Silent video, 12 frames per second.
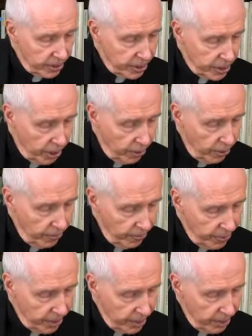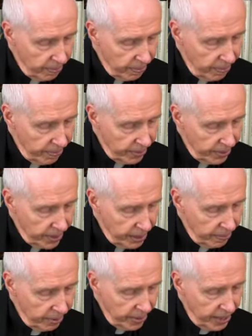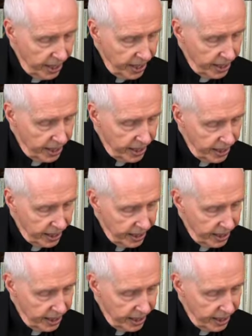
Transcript: So, but then,